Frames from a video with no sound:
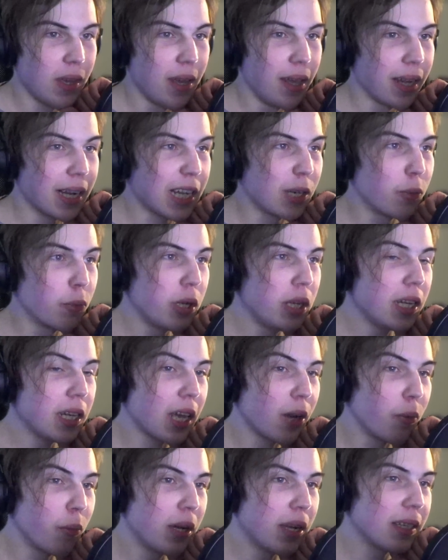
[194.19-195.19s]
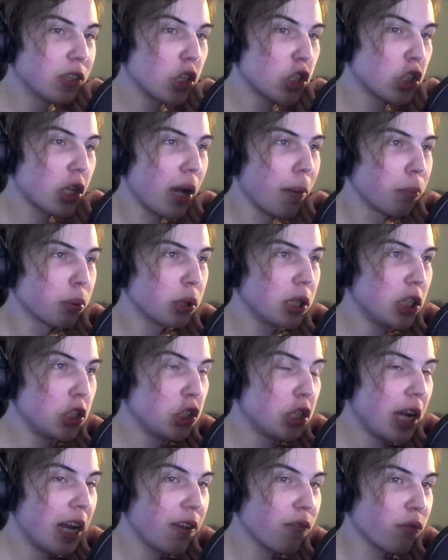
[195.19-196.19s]
Can we just
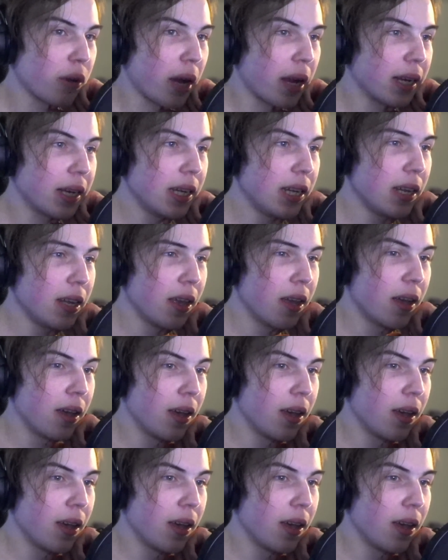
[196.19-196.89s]
appreciate Franky?